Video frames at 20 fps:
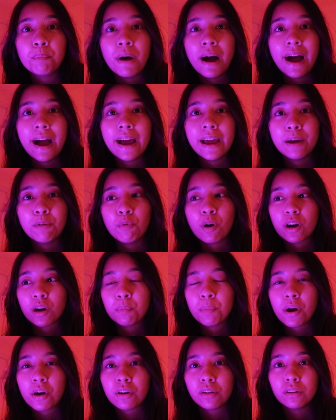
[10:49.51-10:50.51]
My water
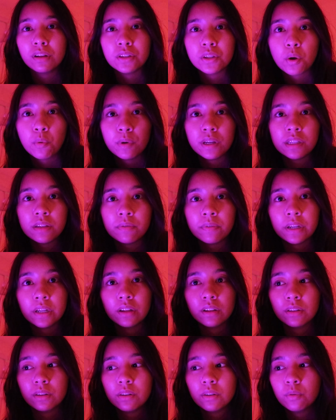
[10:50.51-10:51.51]
bottle is always
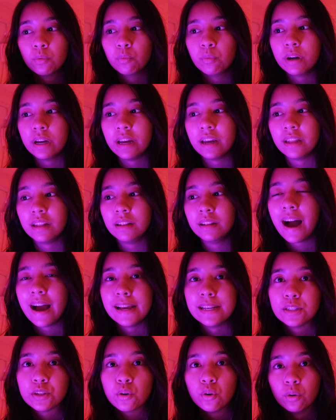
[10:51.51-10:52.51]
filled with
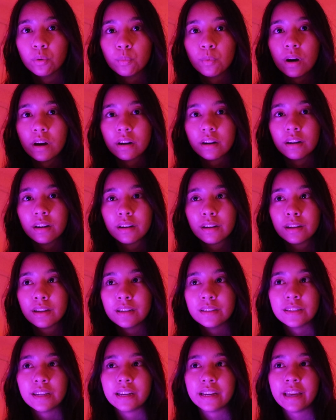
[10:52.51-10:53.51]
ice cold water
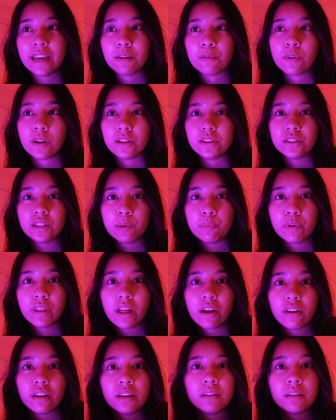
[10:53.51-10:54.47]
because I can't fall asleep without